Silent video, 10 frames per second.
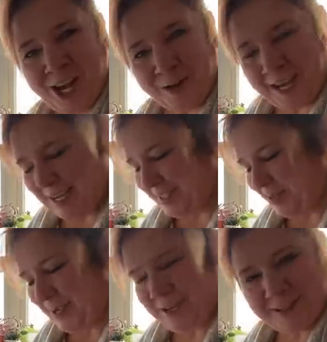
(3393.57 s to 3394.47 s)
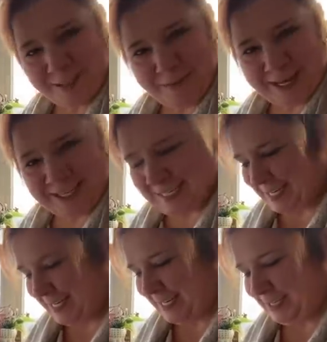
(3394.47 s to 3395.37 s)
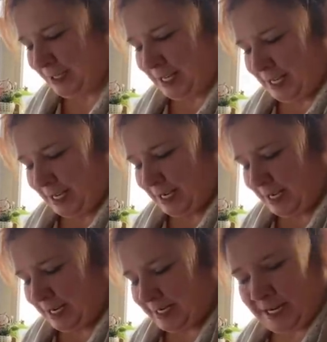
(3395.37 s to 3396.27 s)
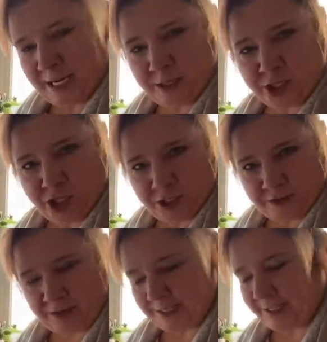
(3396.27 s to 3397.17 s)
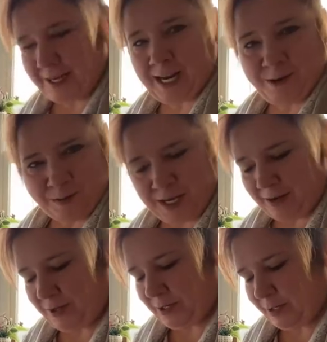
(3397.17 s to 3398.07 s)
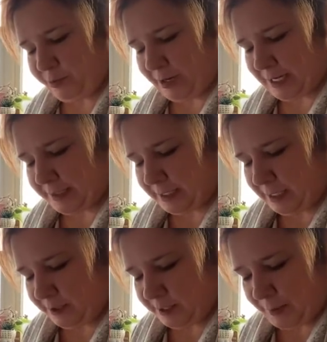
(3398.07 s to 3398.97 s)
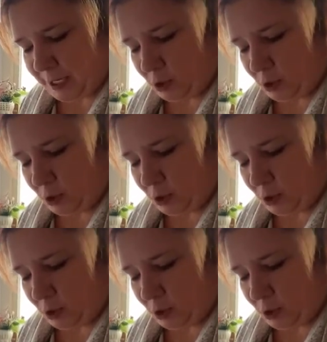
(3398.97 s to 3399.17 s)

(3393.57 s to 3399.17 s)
Okay, so here's the bandana, and I had turned it right side out and gave it a good press, and here's my